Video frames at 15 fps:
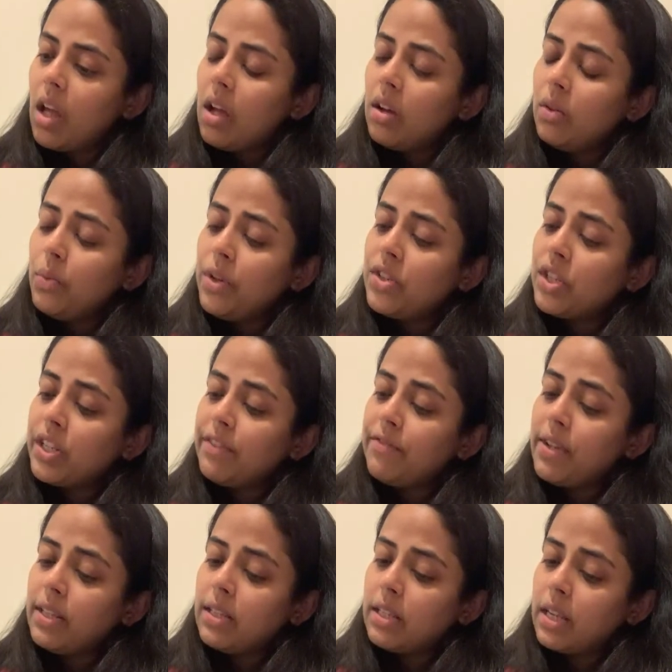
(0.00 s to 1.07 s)
which
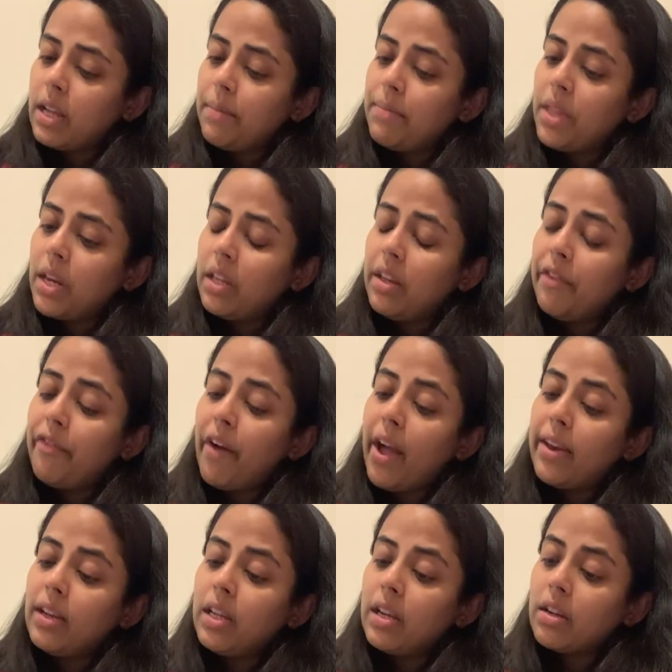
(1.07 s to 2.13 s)
convinced him that he
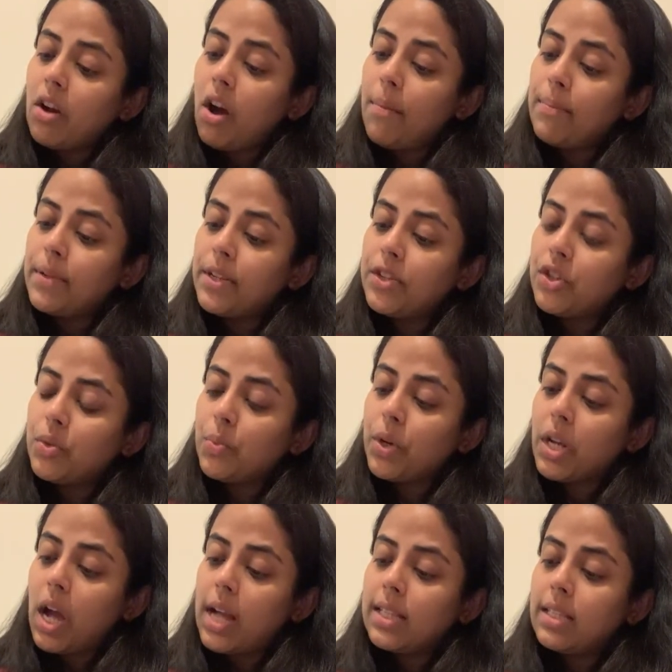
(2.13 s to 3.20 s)
finally accomplished
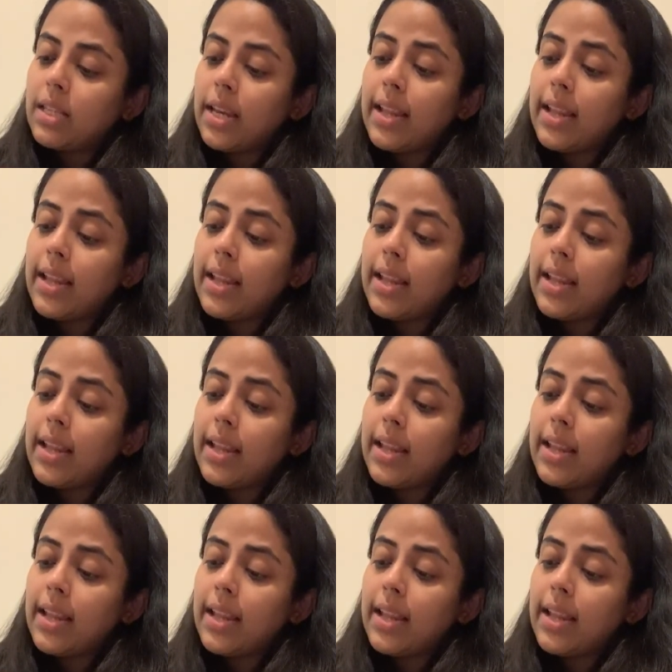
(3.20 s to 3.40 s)
what Einstein